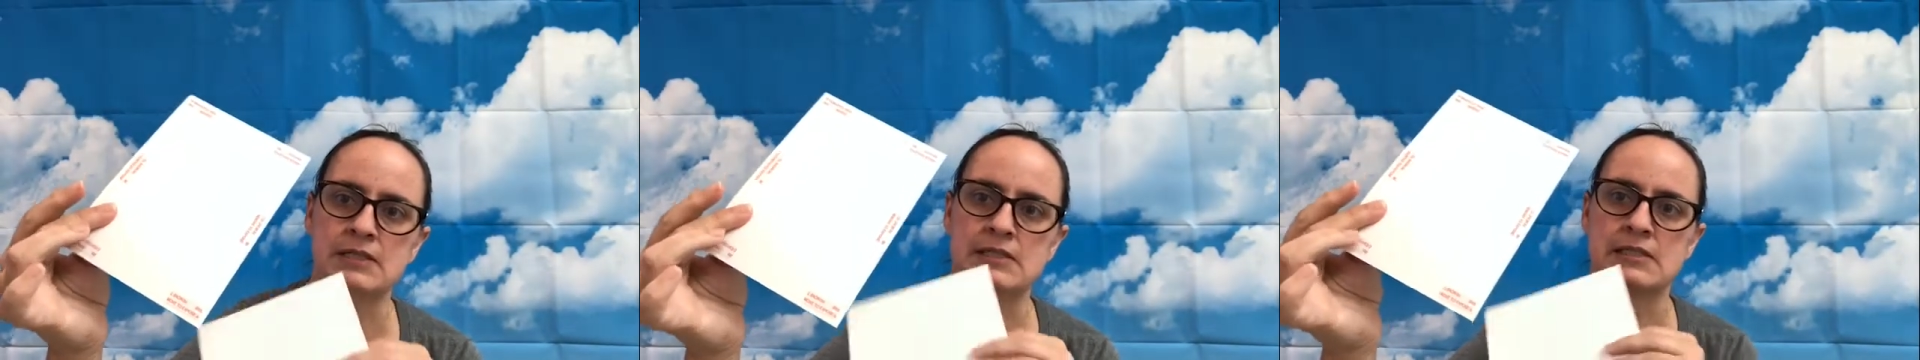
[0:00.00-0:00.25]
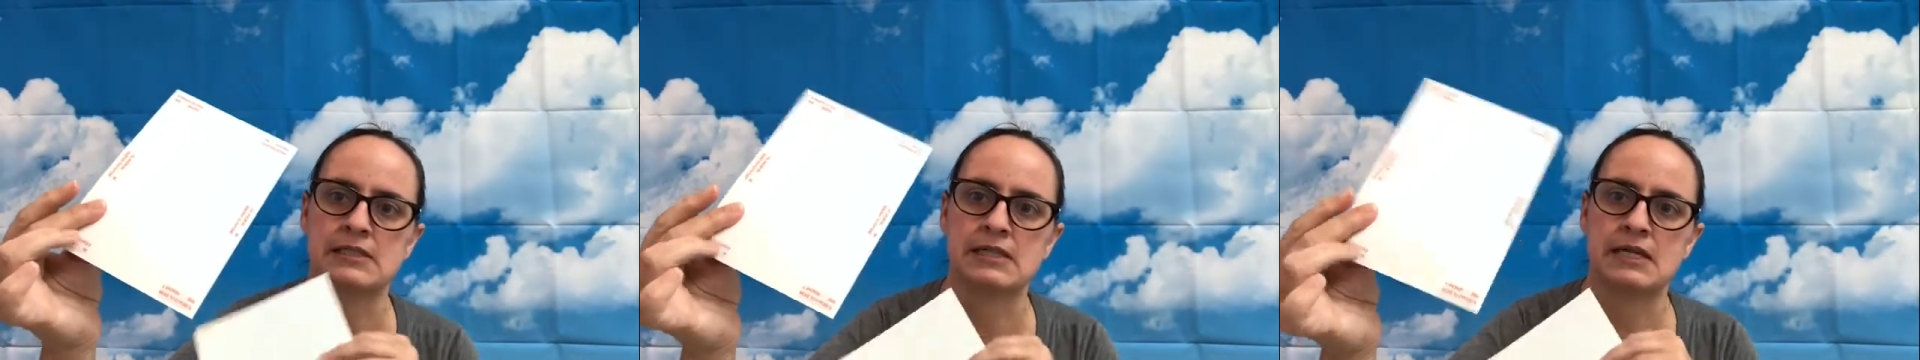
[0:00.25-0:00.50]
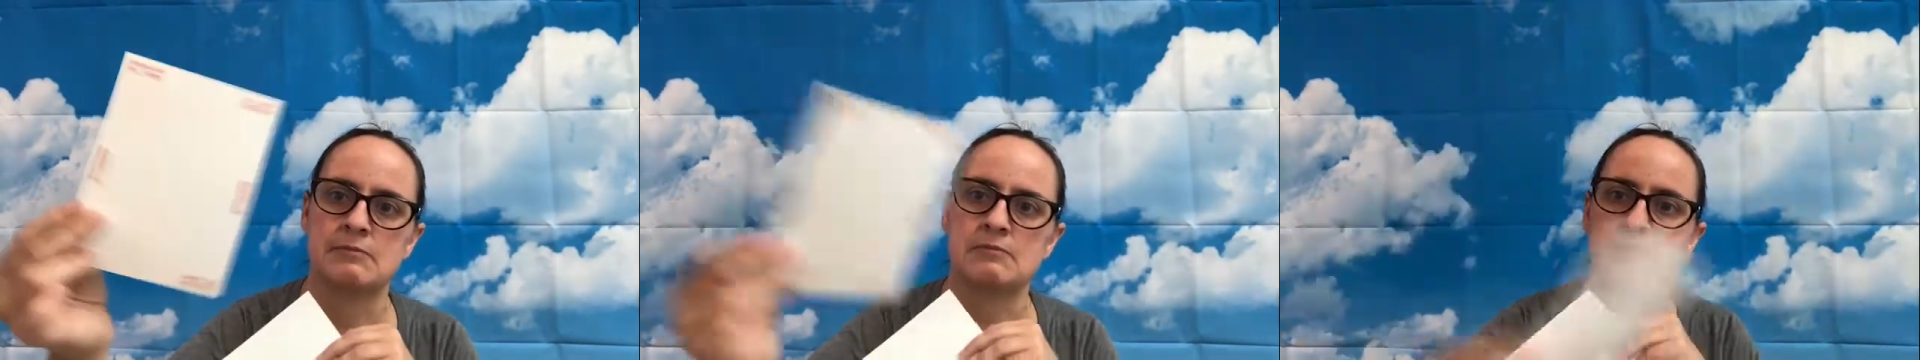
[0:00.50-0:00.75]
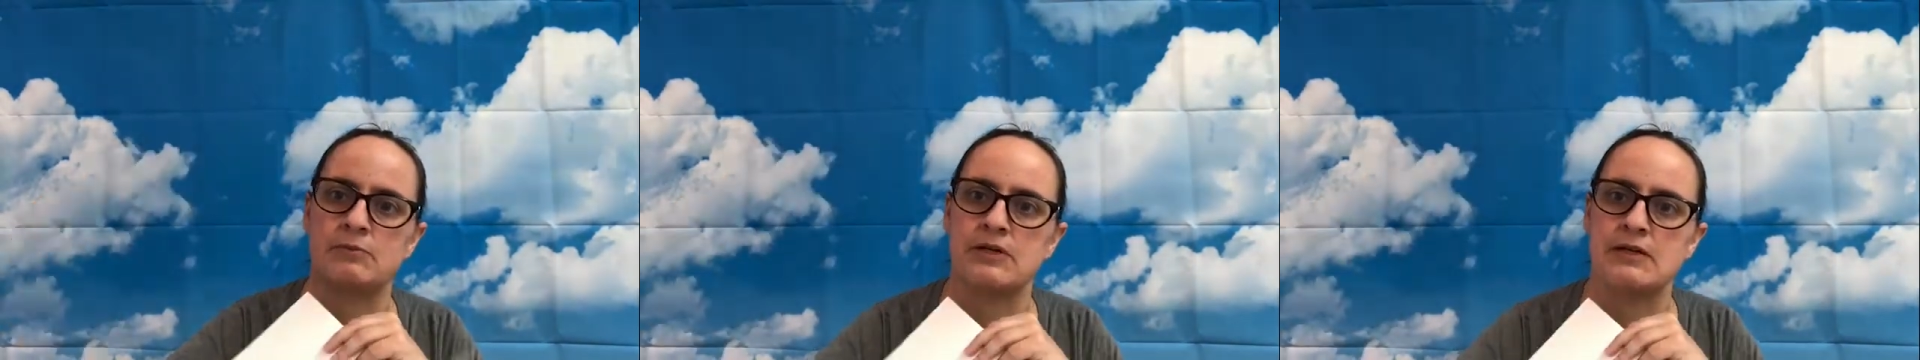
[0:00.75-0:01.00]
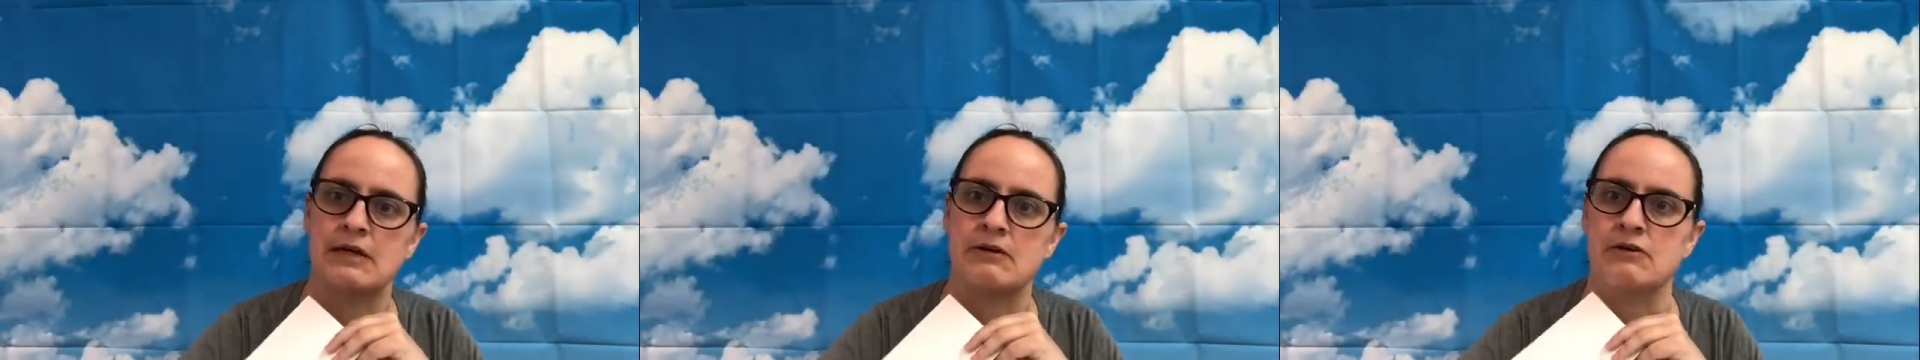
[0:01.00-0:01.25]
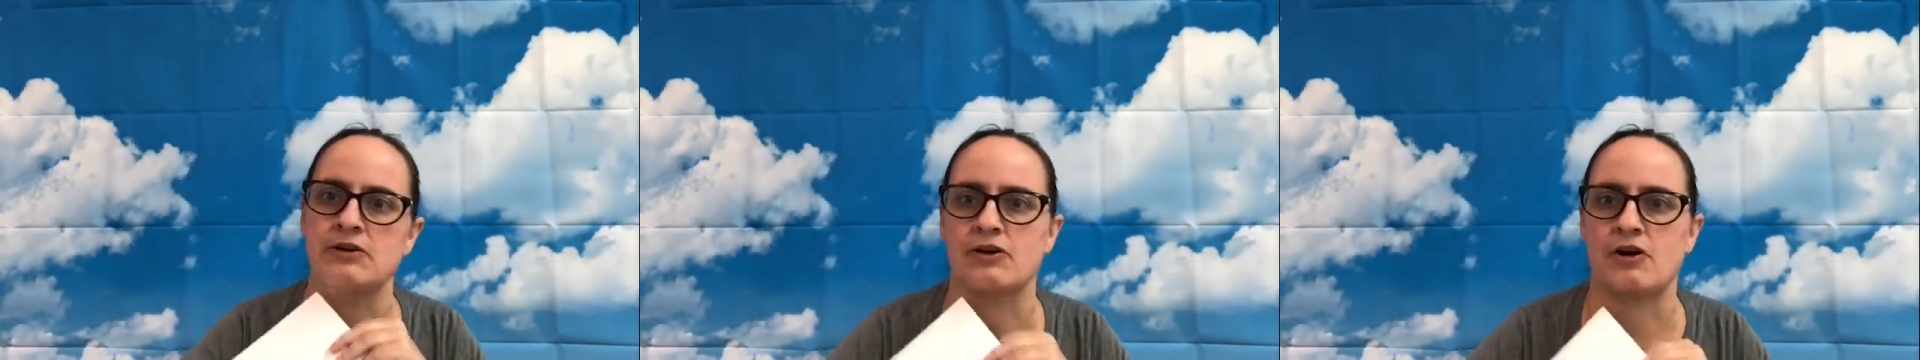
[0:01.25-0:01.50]
and stick tape to put it down
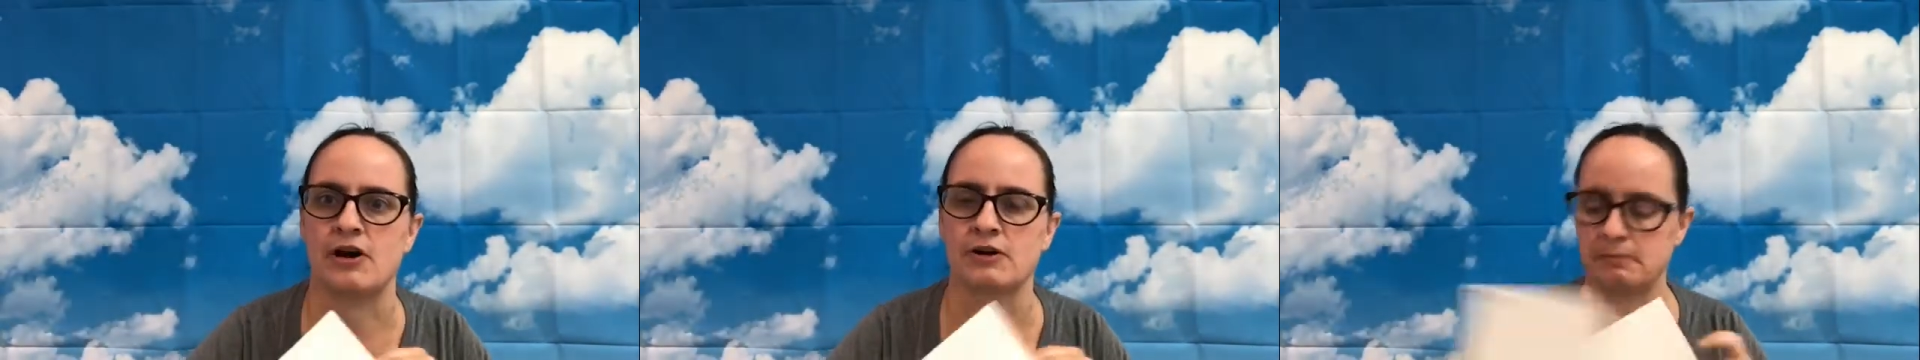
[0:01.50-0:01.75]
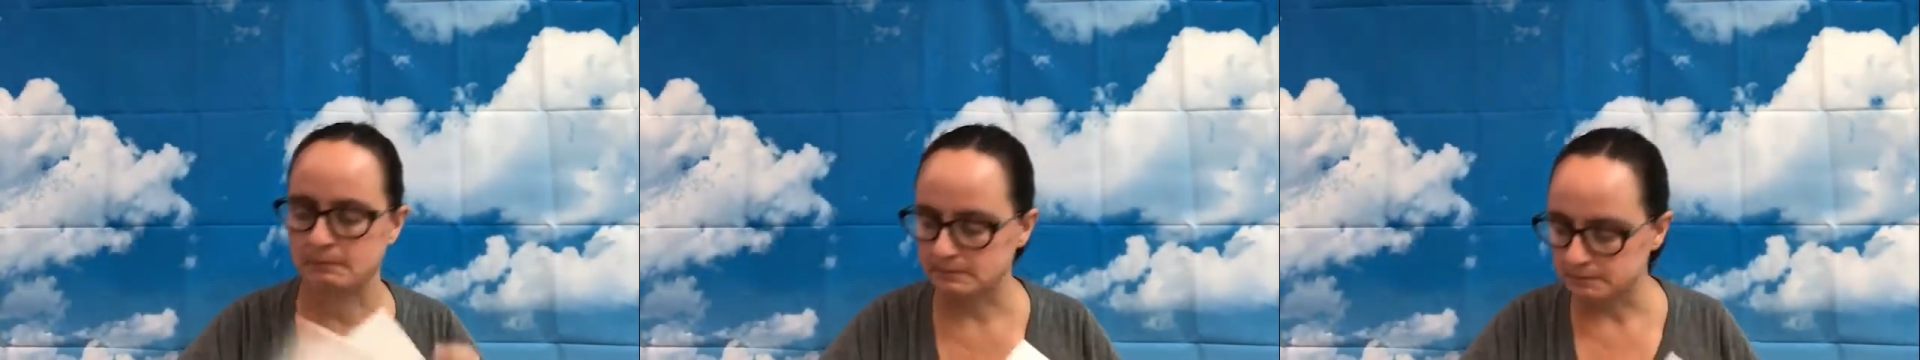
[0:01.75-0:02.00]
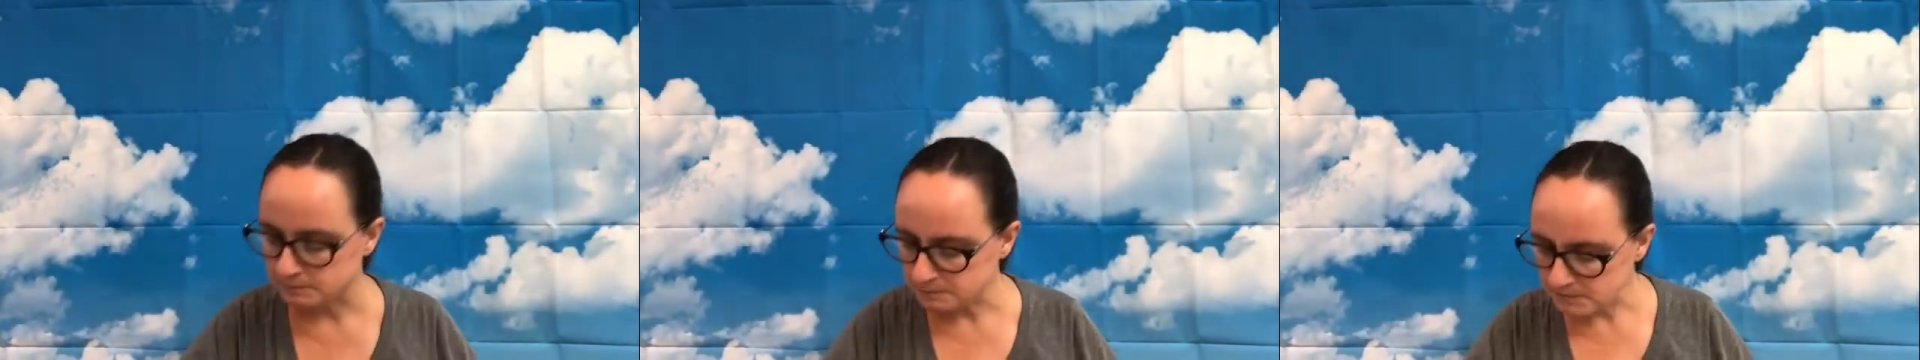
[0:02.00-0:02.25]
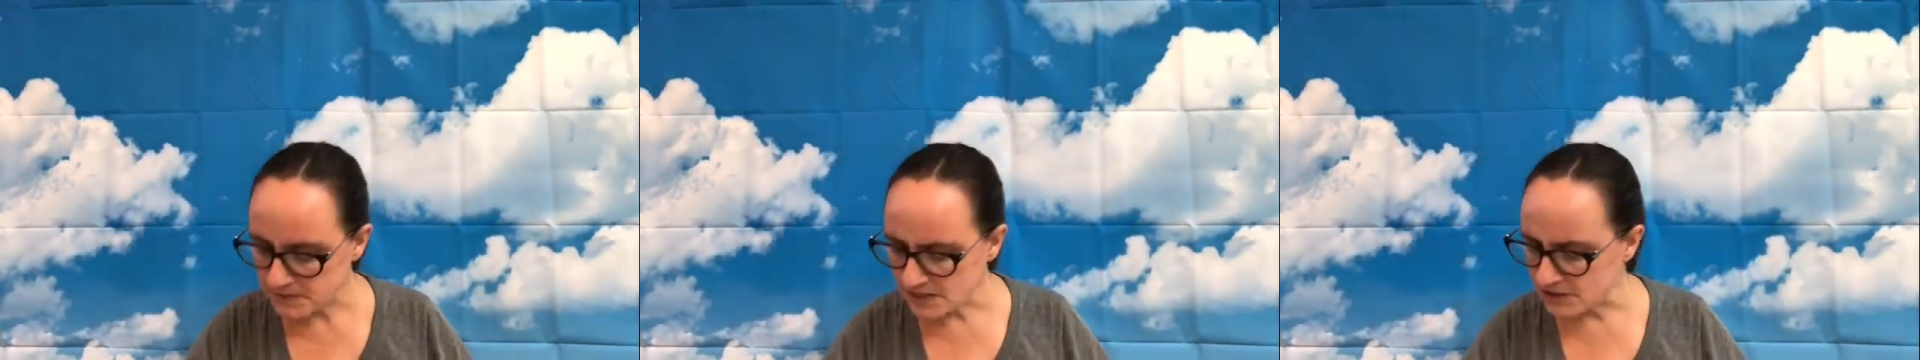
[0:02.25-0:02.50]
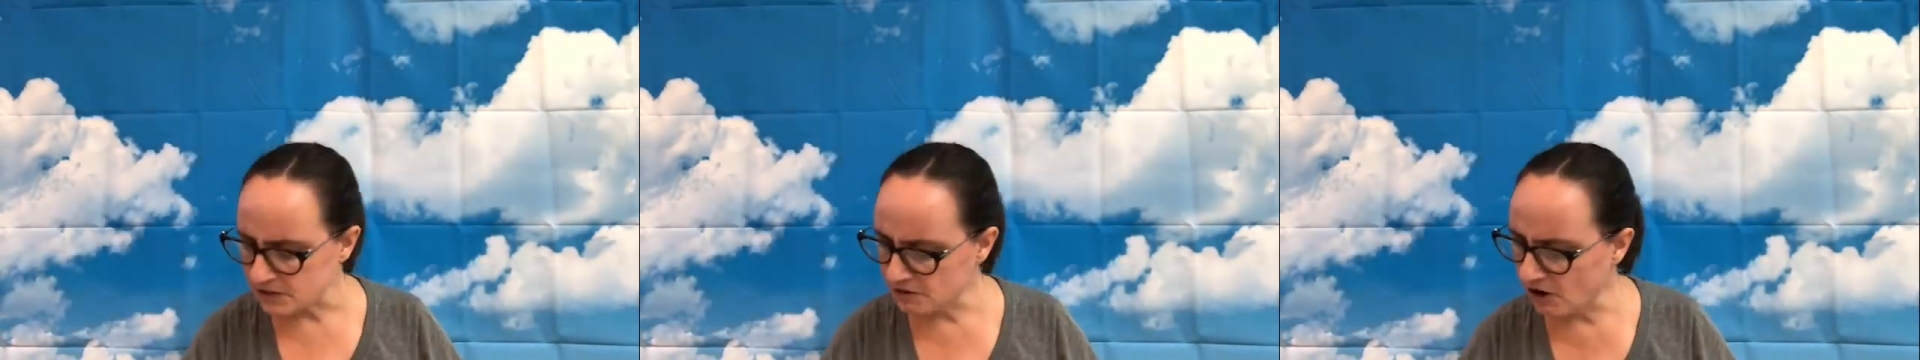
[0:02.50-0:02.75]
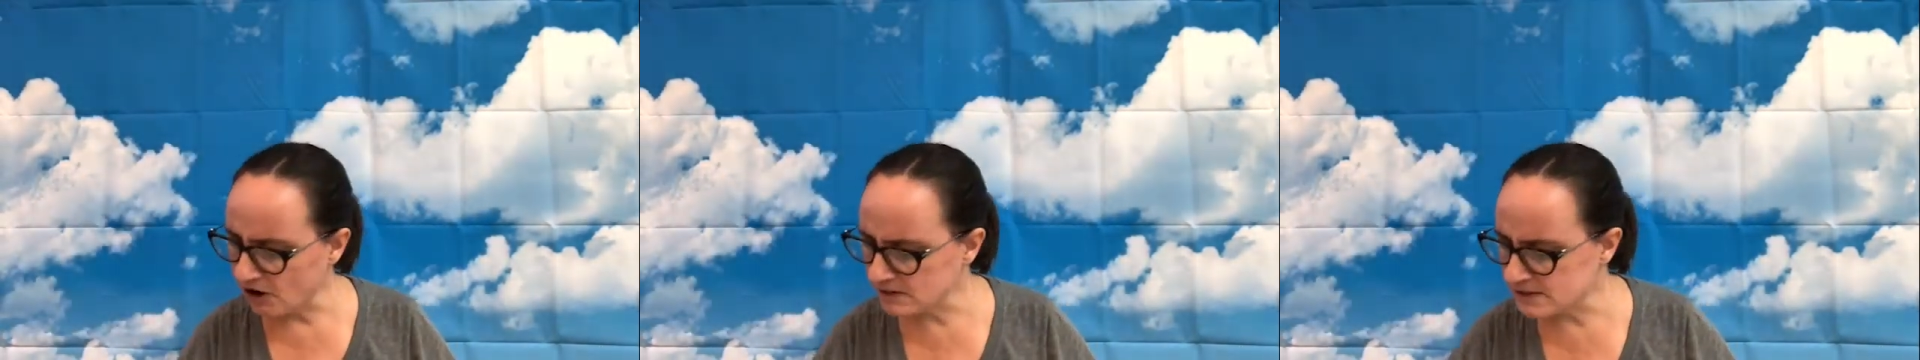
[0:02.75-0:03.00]
on your card. You're
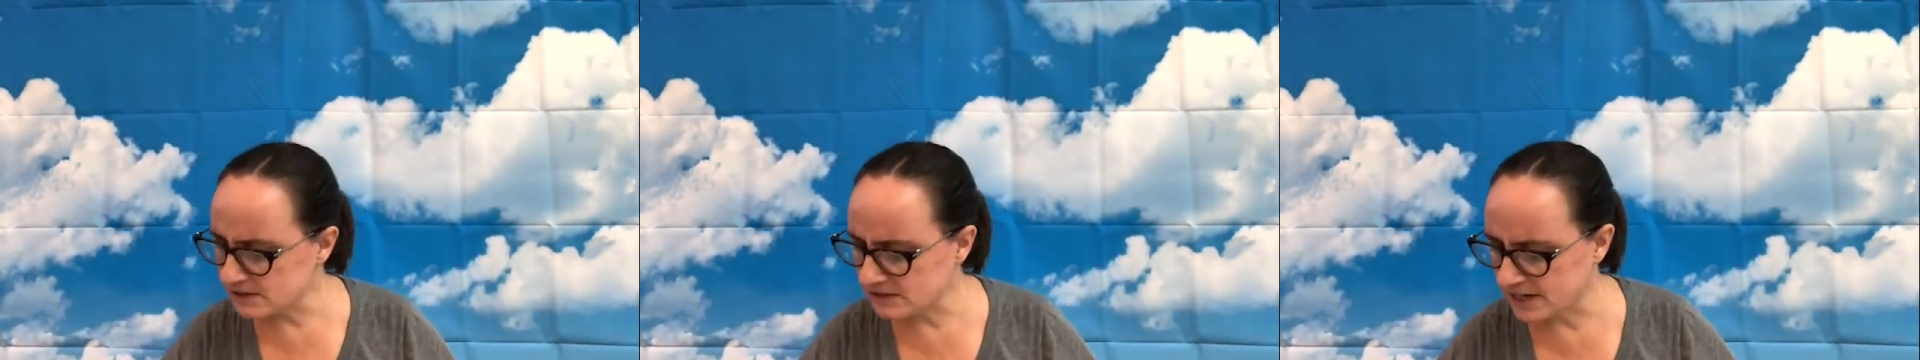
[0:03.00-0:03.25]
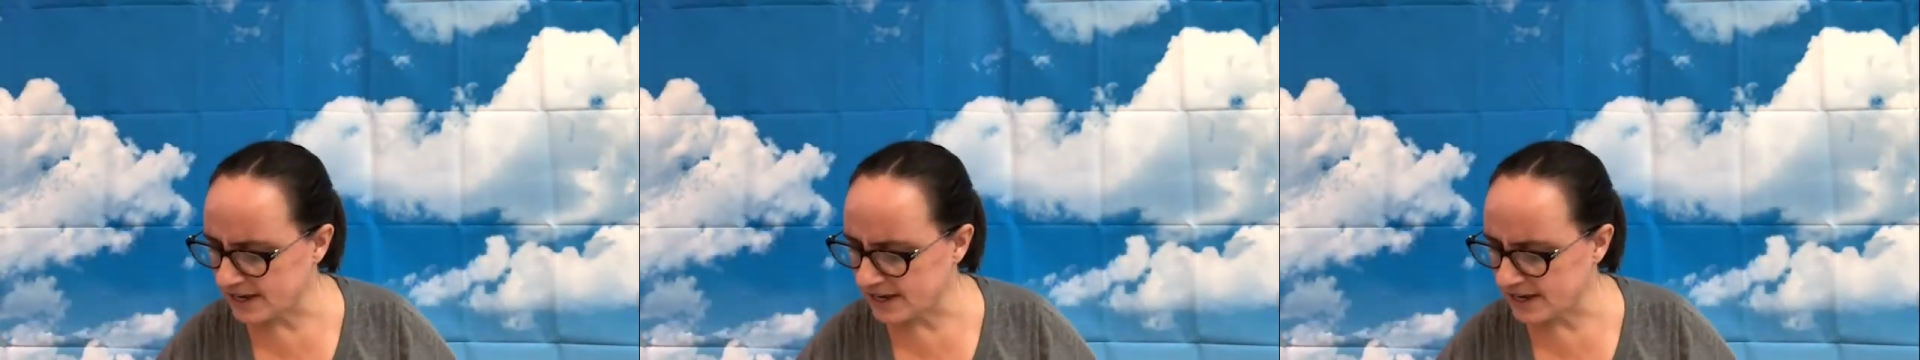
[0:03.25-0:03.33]
also going to